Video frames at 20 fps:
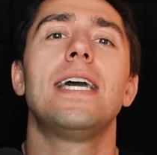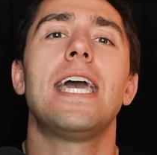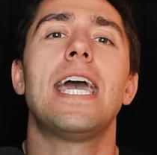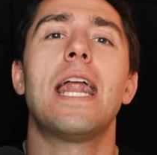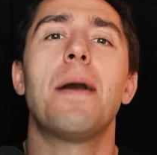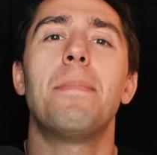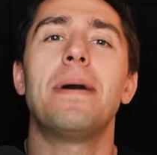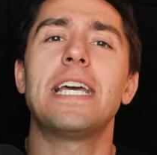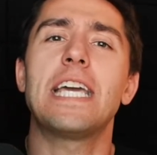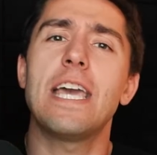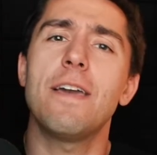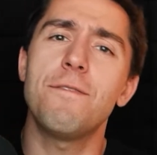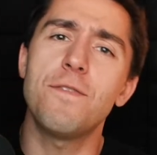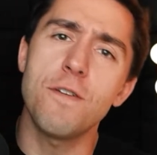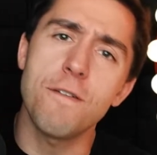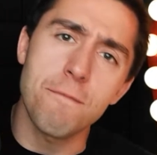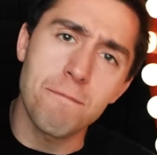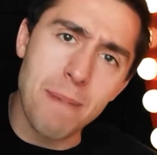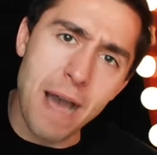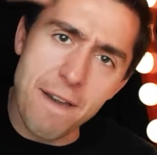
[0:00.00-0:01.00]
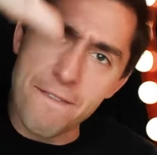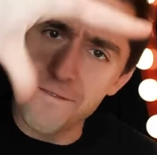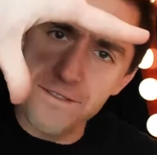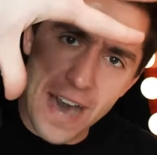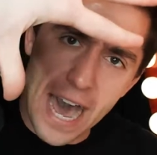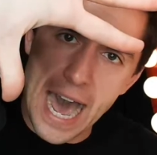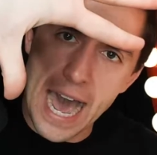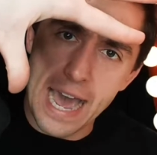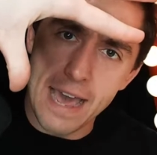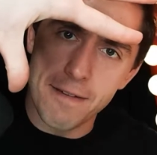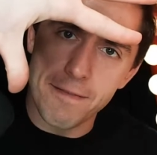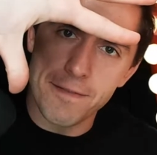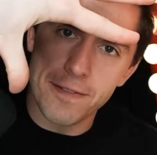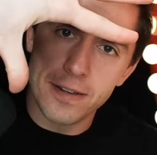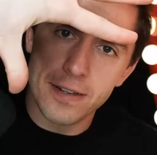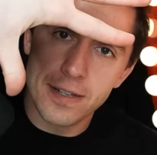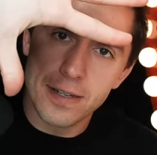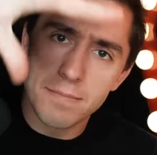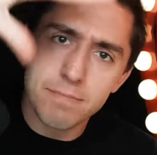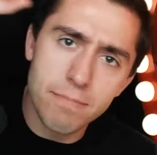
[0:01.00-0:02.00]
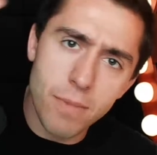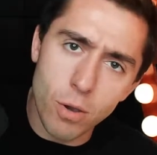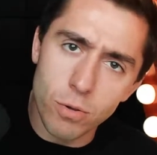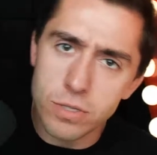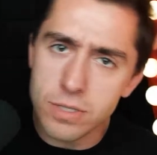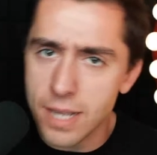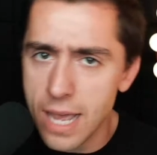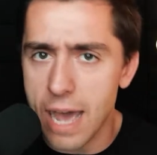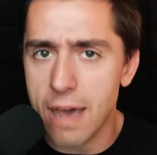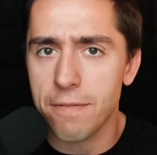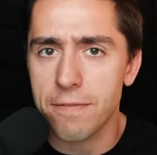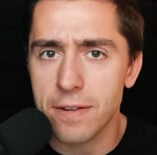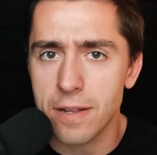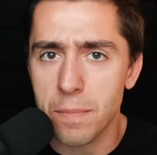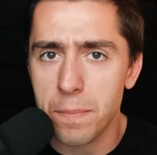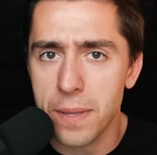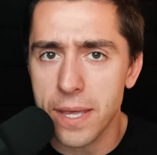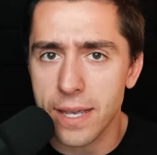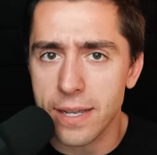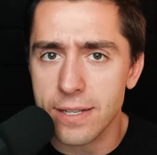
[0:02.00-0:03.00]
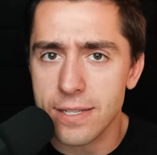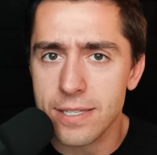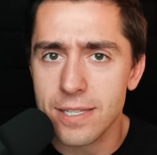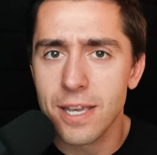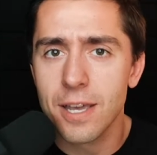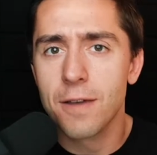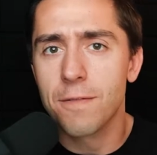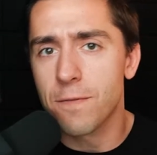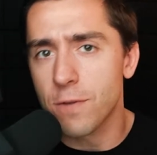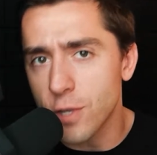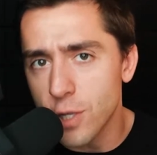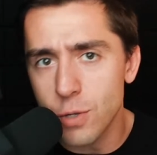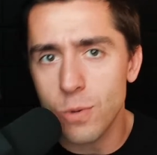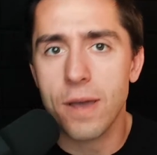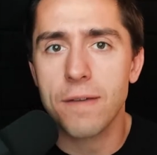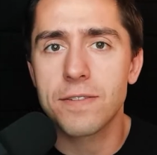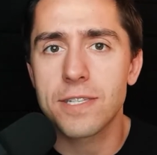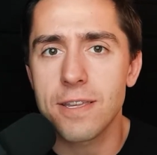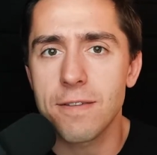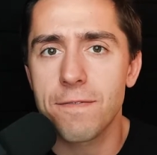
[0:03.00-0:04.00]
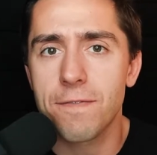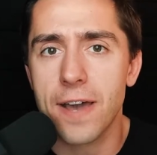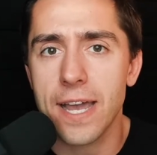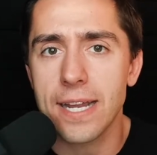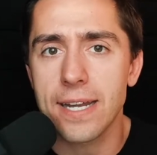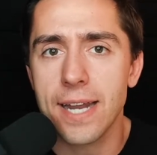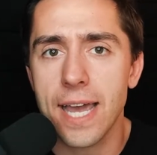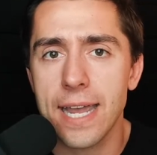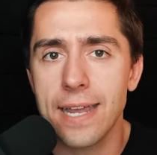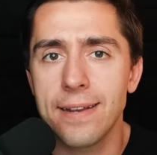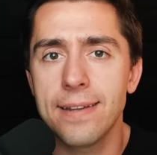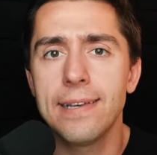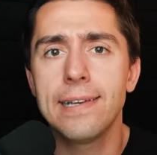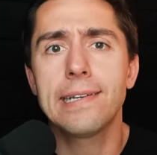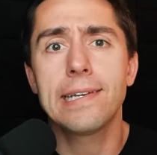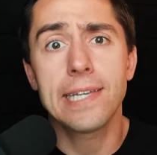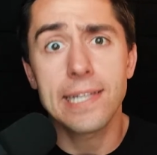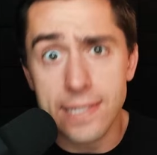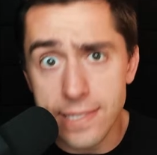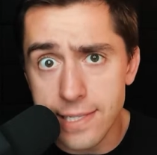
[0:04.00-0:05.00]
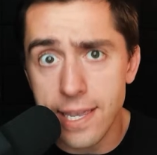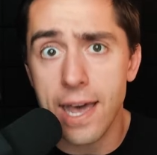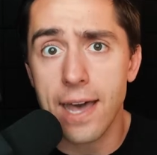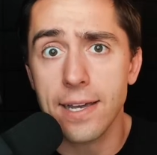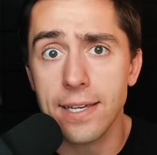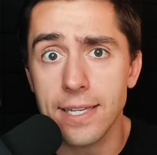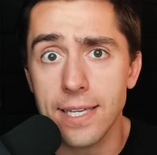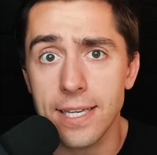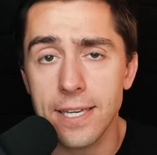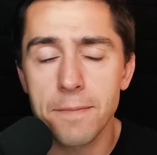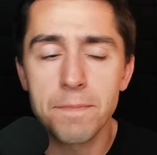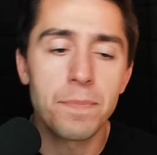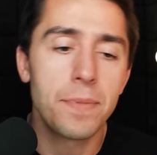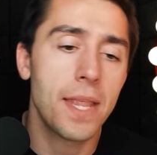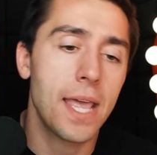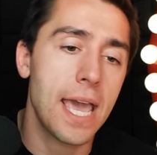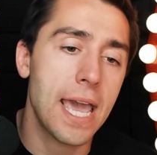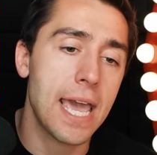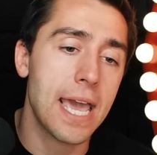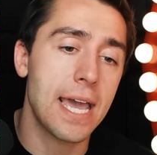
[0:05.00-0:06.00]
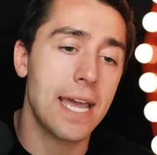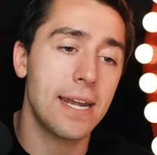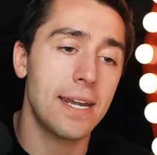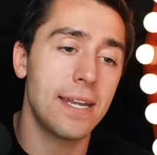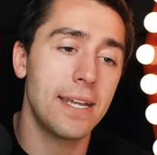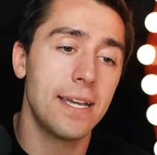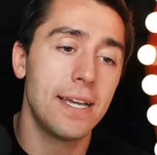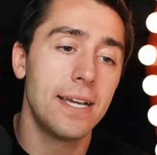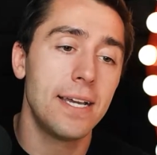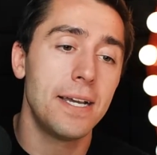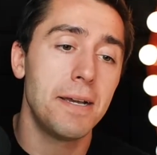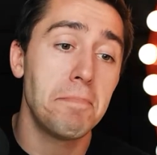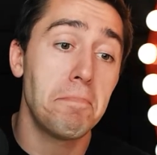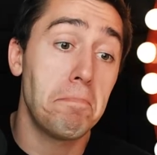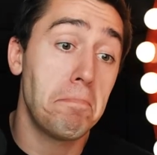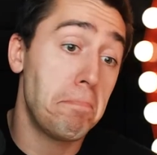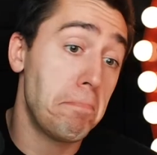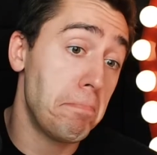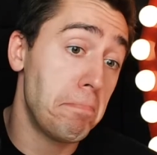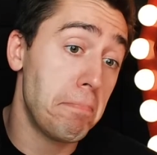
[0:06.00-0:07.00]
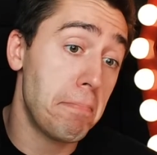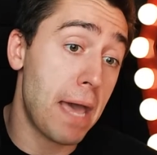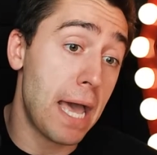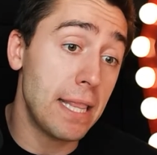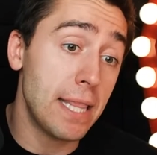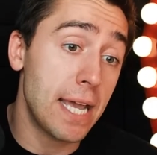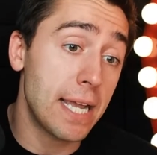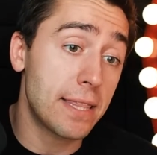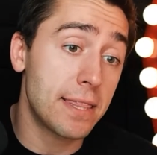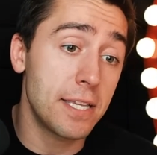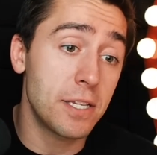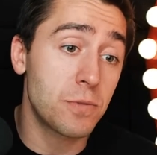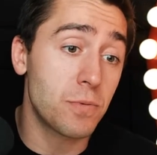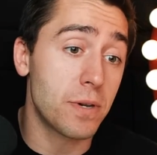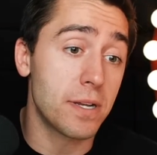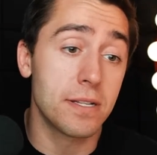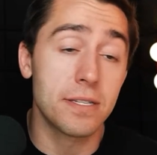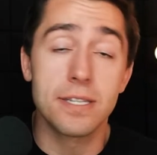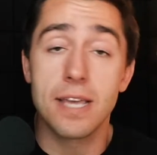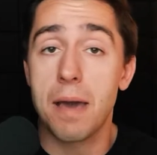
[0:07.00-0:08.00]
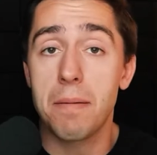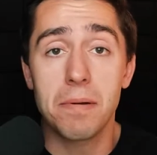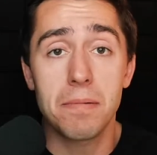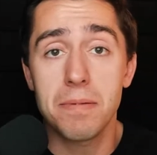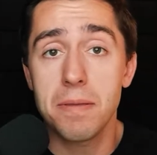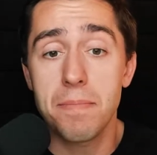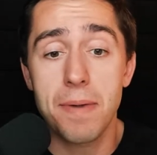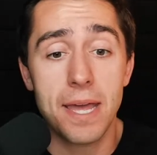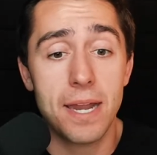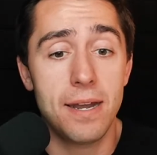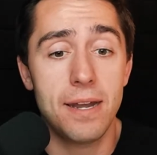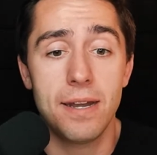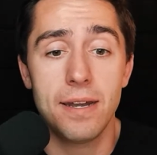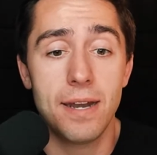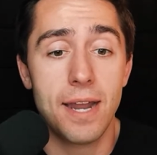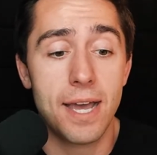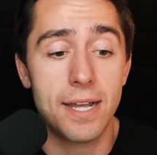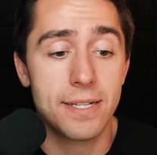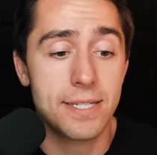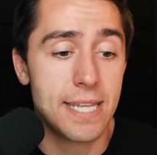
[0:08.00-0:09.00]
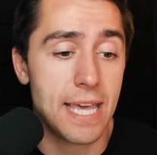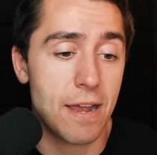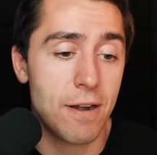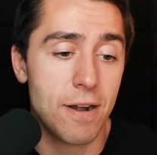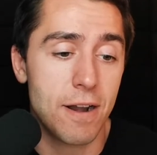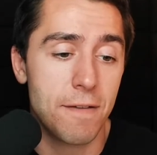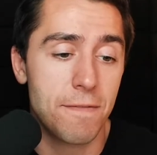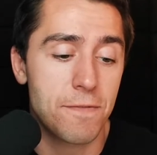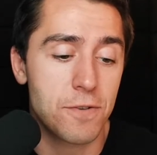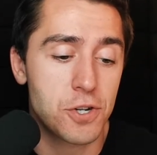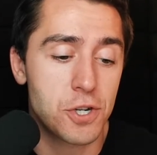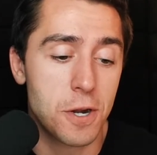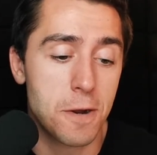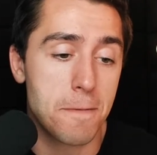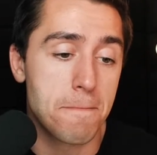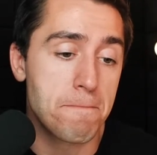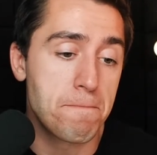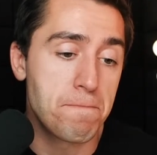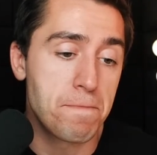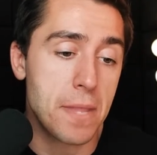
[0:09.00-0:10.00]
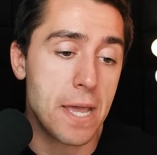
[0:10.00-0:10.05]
And I'm going to give you my 5 most confident picks for UFC Fight Night Kentucky. And I like these ones. I'm going to be betting on Saturday for sure.